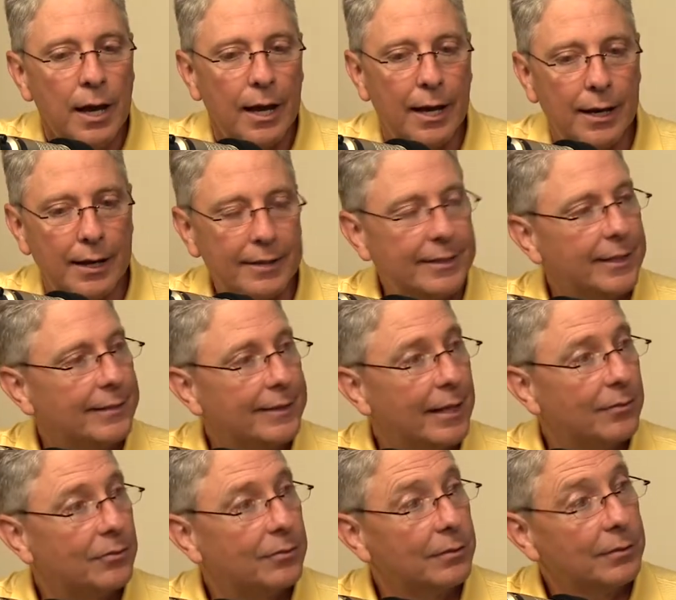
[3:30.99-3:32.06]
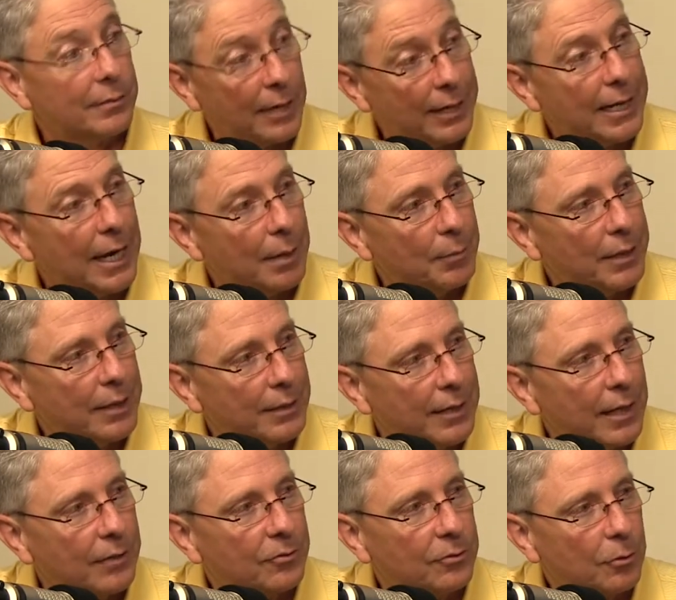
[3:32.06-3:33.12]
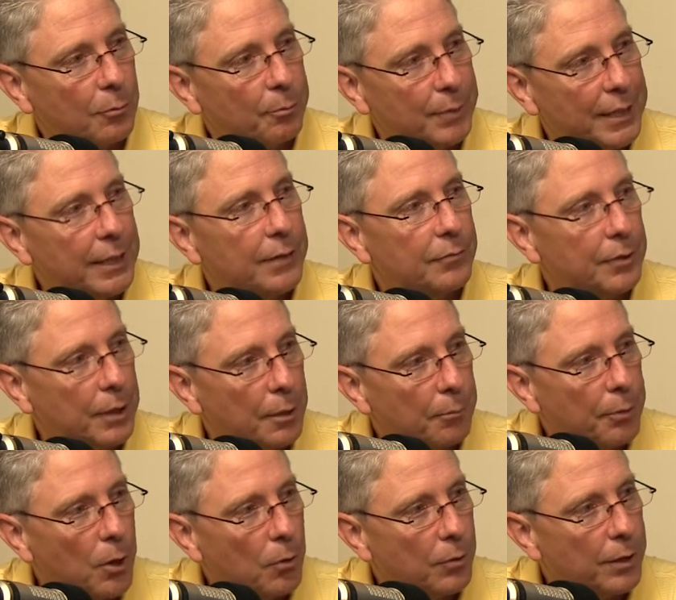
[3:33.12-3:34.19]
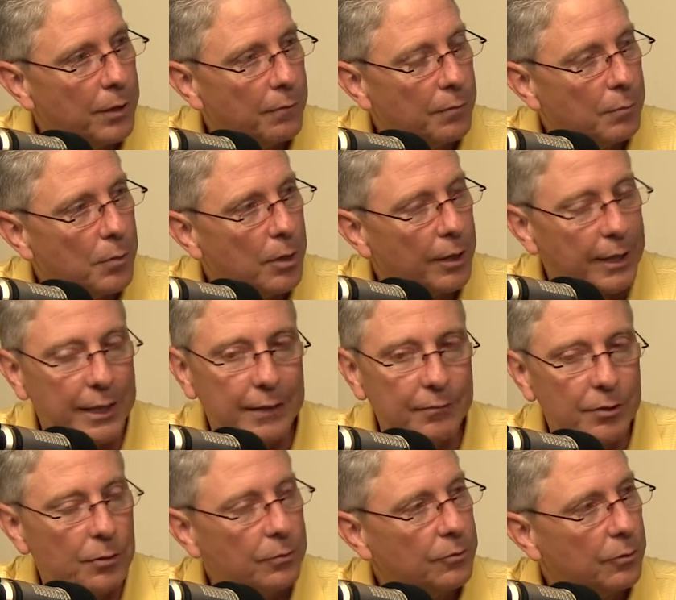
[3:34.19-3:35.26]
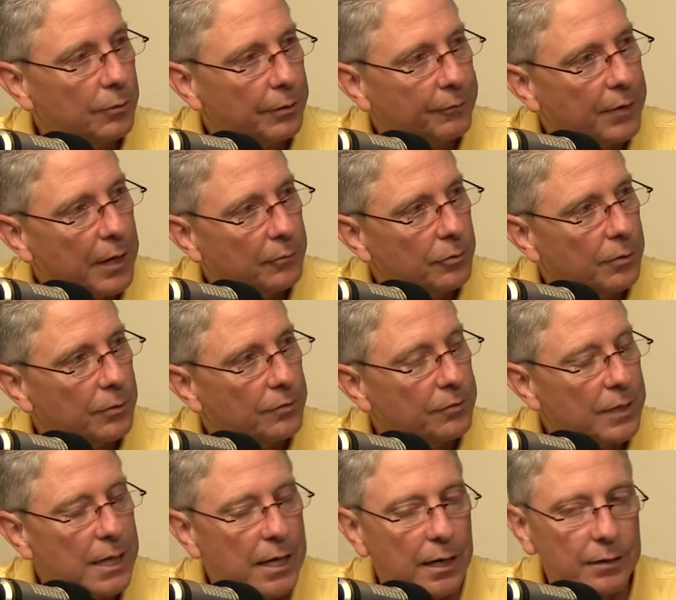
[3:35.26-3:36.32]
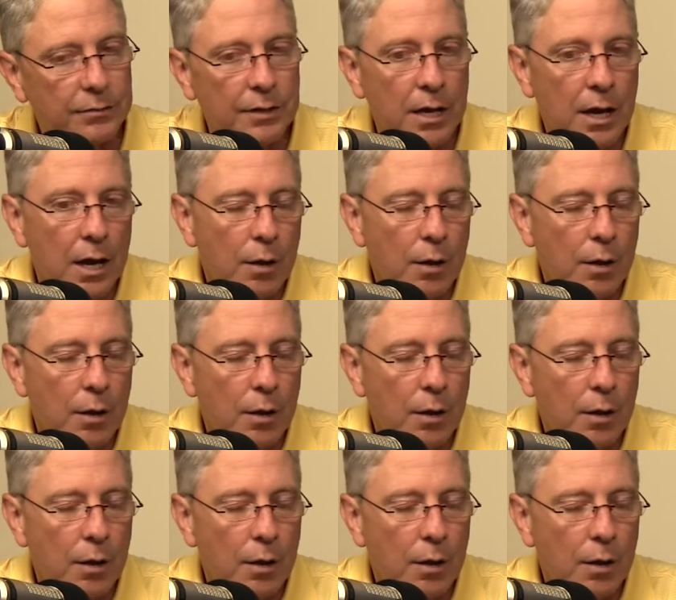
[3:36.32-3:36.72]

And I think that's dynamic and that is so big of a component of the market, even though it's only 500 stocks.